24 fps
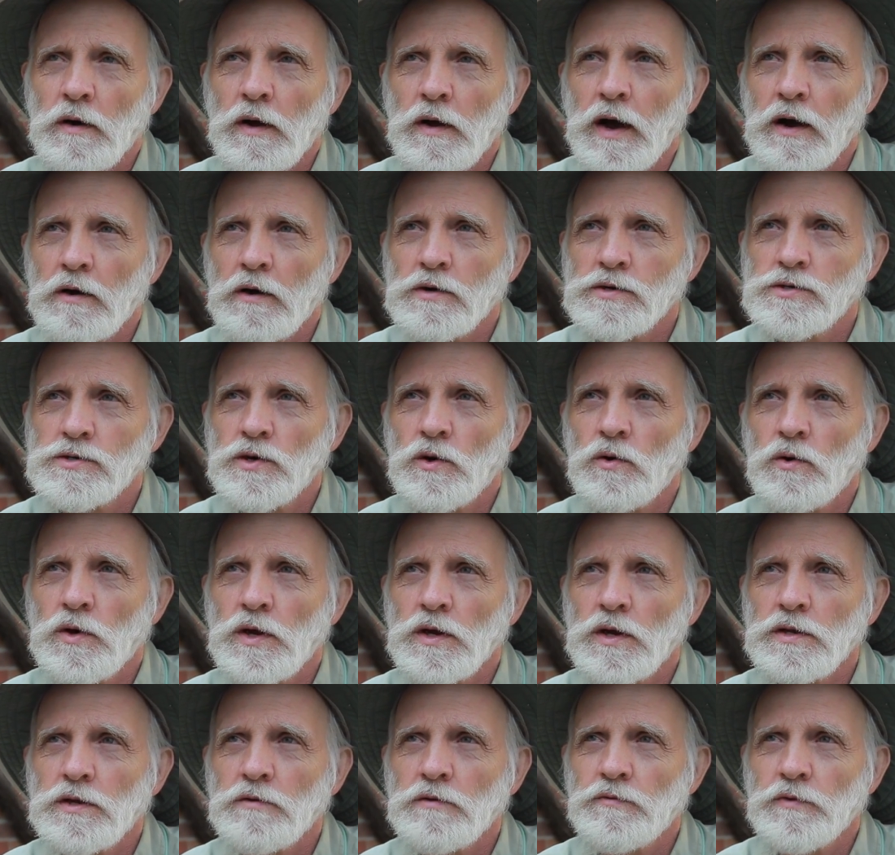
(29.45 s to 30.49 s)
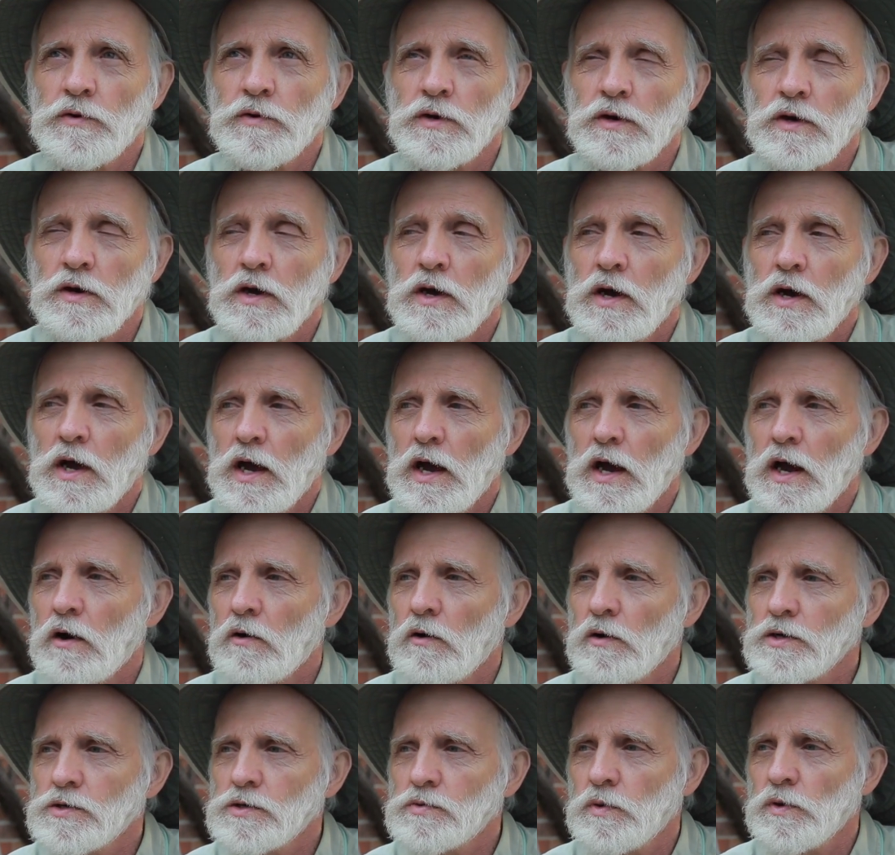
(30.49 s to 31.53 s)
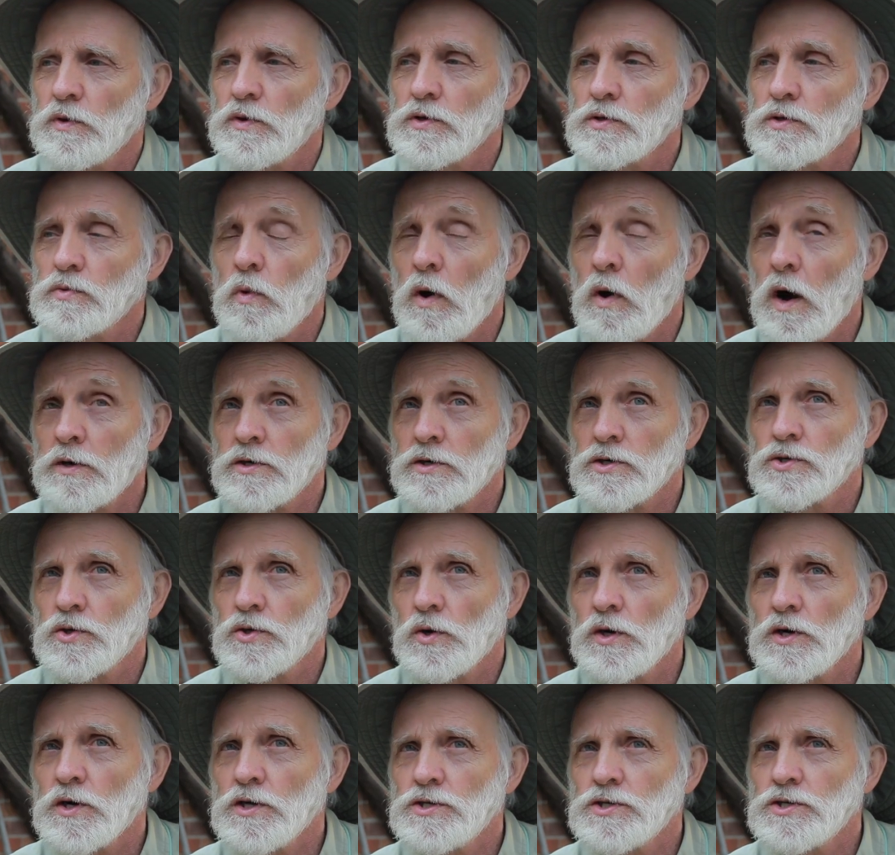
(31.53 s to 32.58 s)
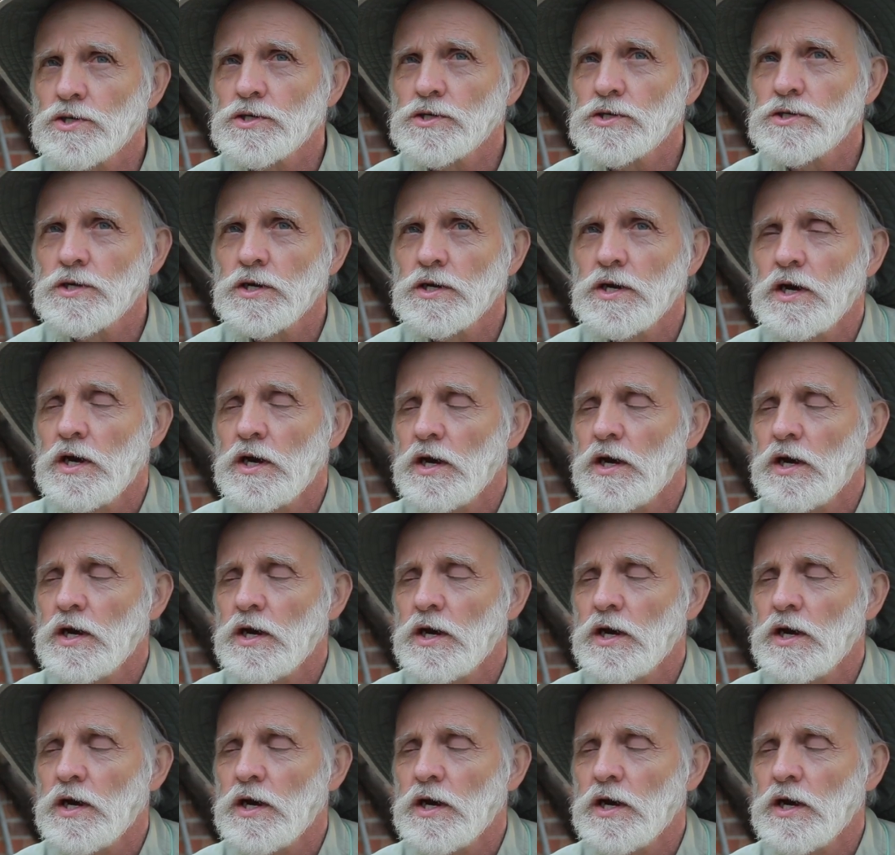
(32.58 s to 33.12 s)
Arizona, different areas where there's water shortages,